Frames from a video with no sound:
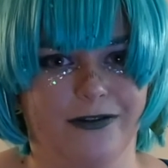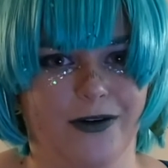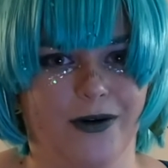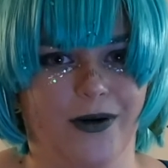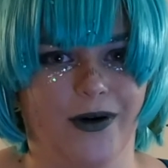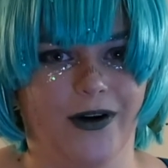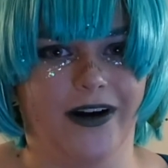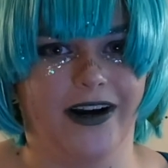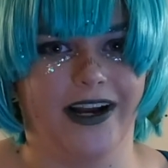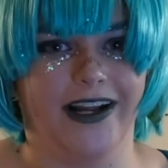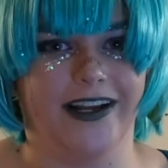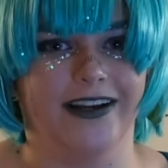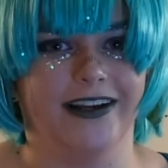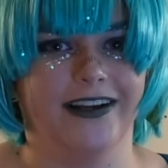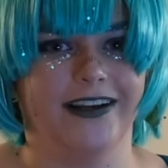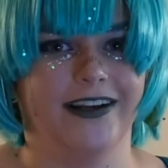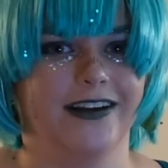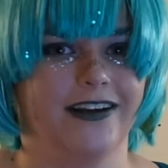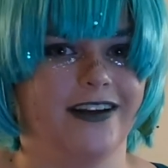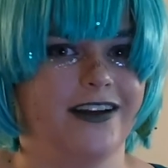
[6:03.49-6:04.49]
before
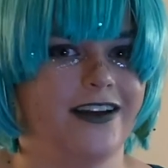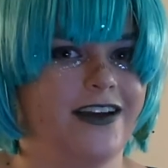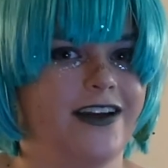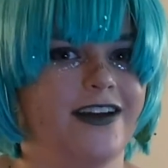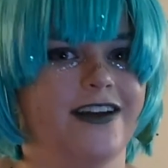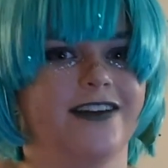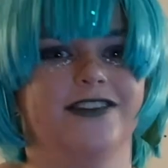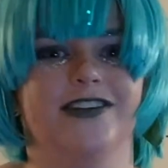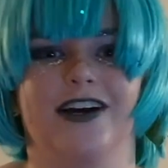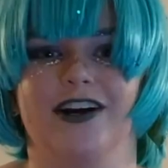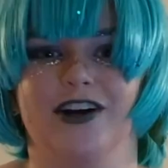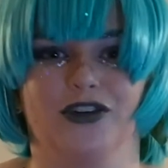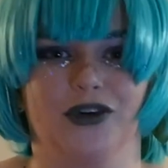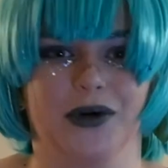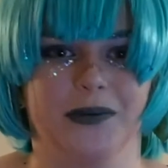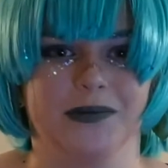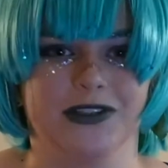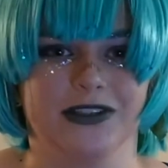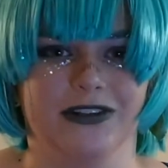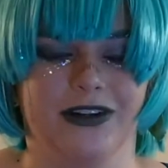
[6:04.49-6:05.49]
and done
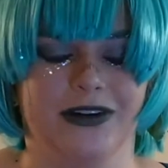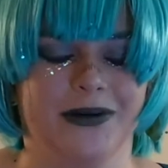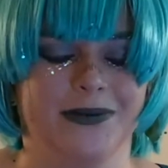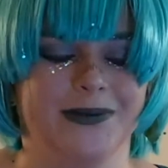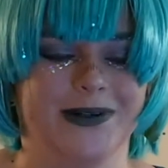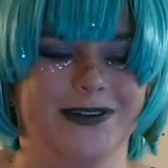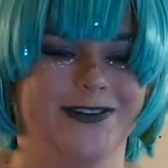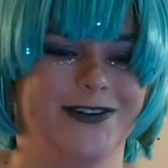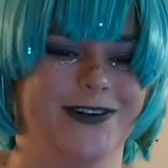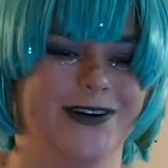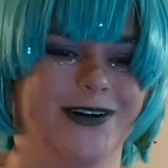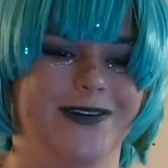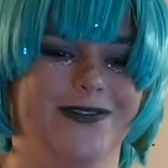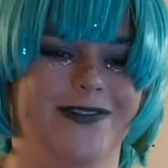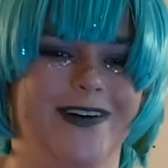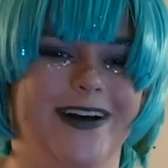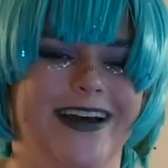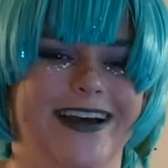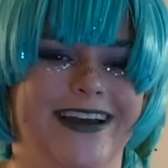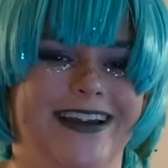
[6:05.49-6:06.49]
groups alone before,
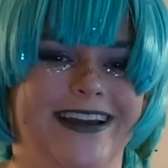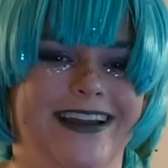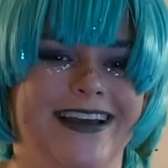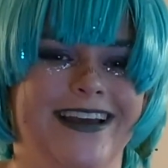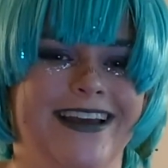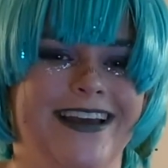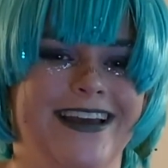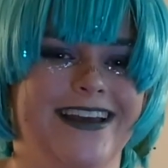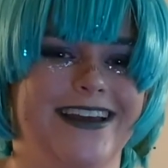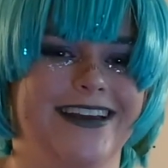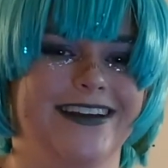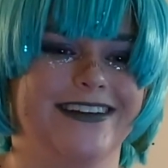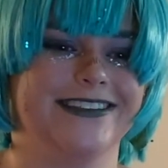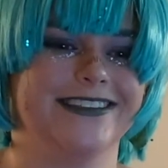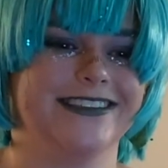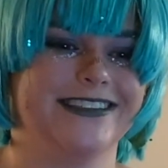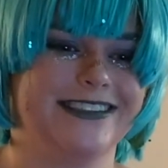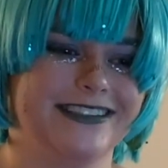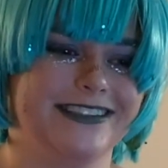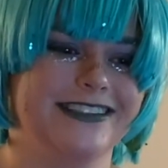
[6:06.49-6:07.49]
but you know,
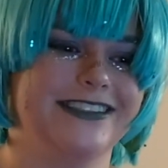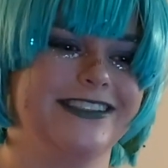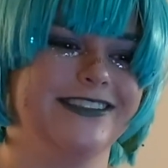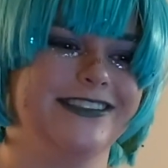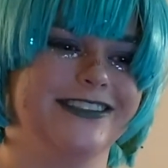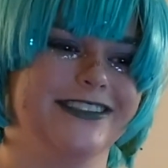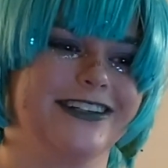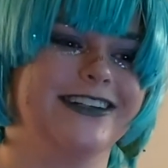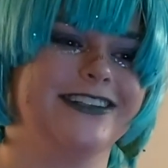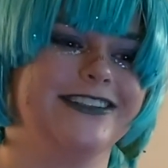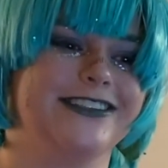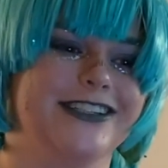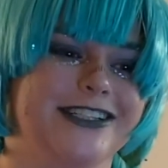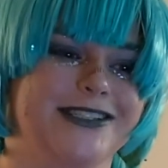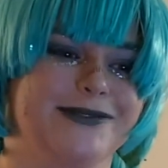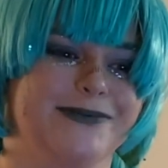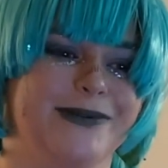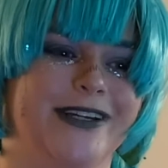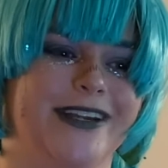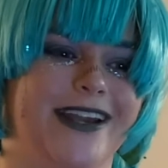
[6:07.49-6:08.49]
just use your good
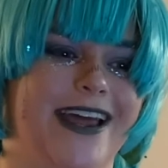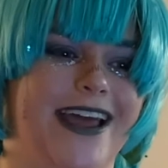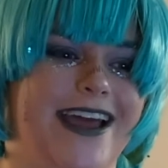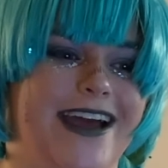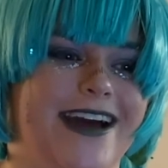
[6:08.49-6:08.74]
judgment.